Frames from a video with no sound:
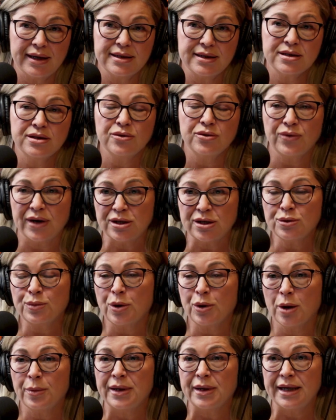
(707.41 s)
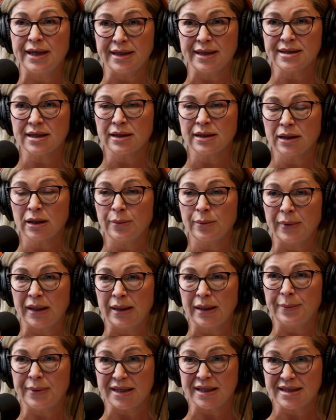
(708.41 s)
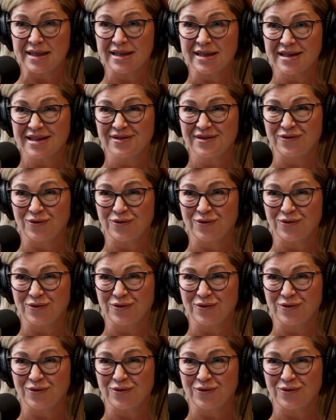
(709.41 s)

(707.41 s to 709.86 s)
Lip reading: is the rental property is a little mini business